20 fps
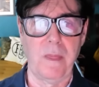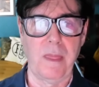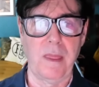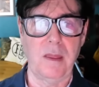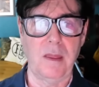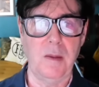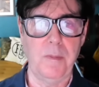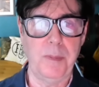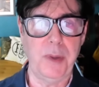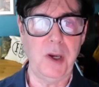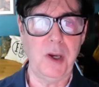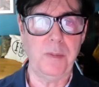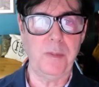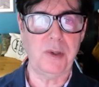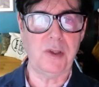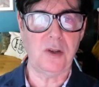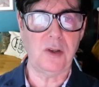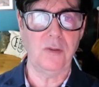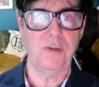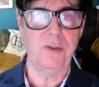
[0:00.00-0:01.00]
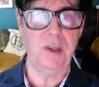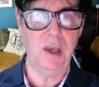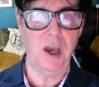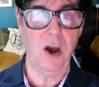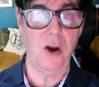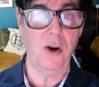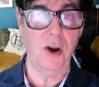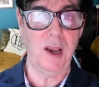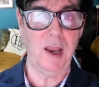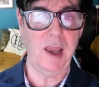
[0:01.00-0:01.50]
The purpose of the
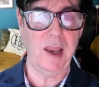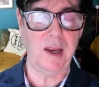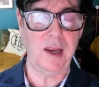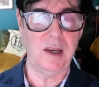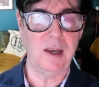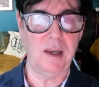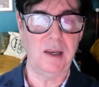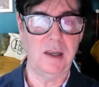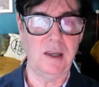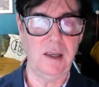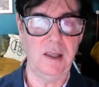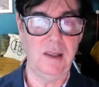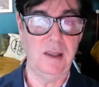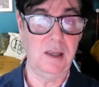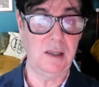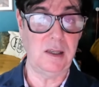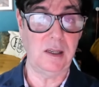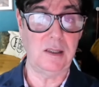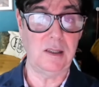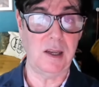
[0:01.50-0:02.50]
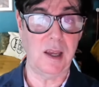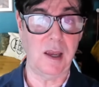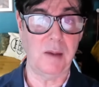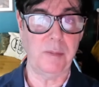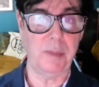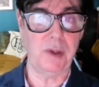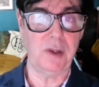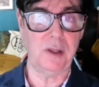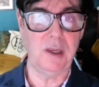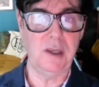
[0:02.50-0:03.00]
R L N, in this
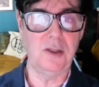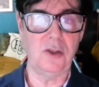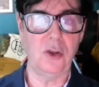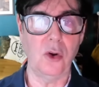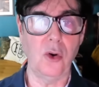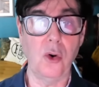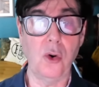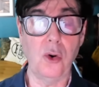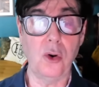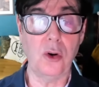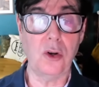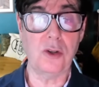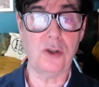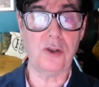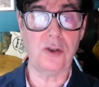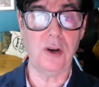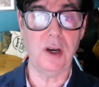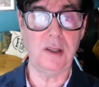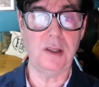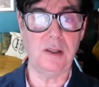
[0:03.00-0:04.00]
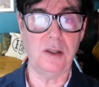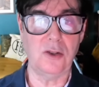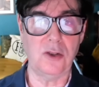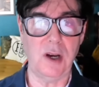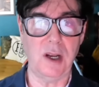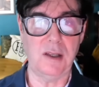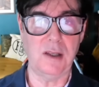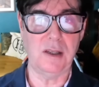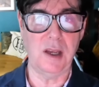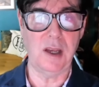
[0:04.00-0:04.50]
example, is to orchestrate the
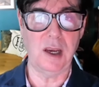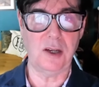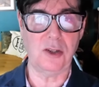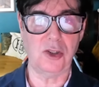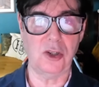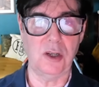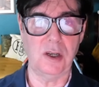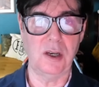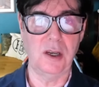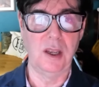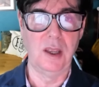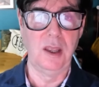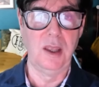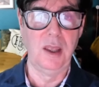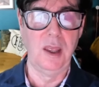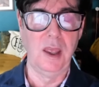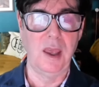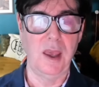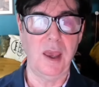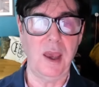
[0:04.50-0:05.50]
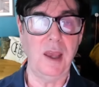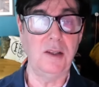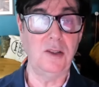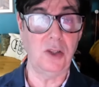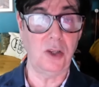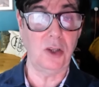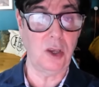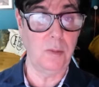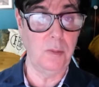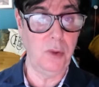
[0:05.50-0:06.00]
transaction and
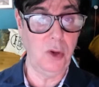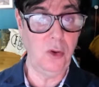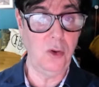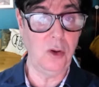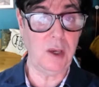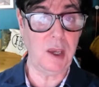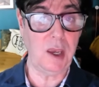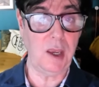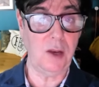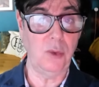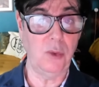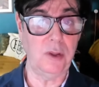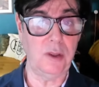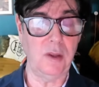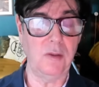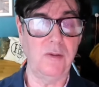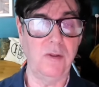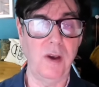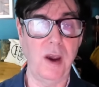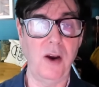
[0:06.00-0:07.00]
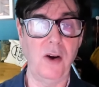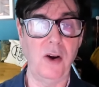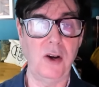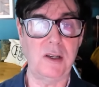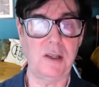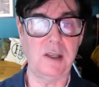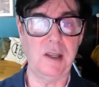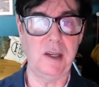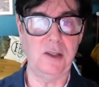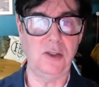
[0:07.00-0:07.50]
to communicate with the
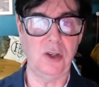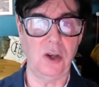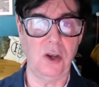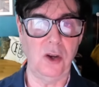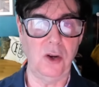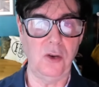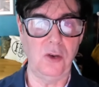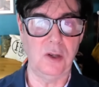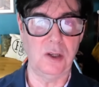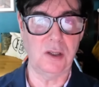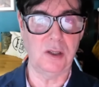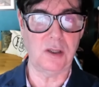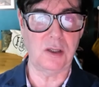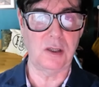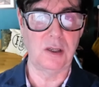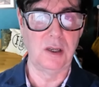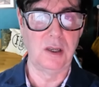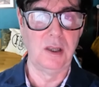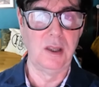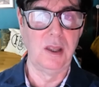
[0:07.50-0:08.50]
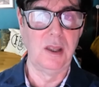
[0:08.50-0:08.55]
various ledger owners.